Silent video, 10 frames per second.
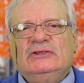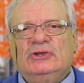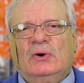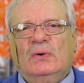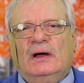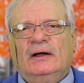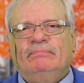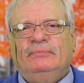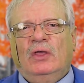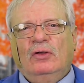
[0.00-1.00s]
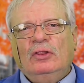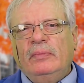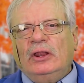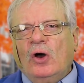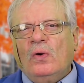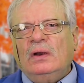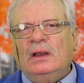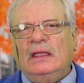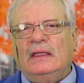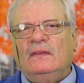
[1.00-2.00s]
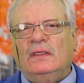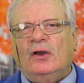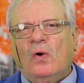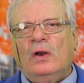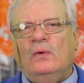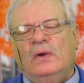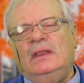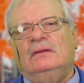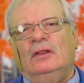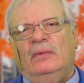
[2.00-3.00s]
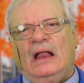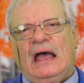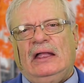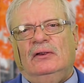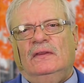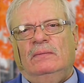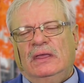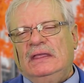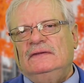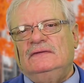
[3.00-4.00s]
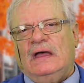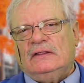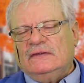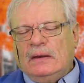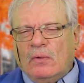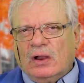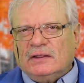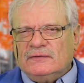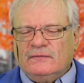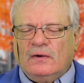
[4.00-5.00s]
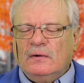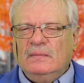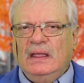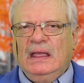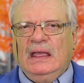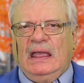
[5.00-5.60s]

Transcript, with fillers: So um, a little bit lower in the corn and wheat, a little bit higher in the beans. Outside markets firm.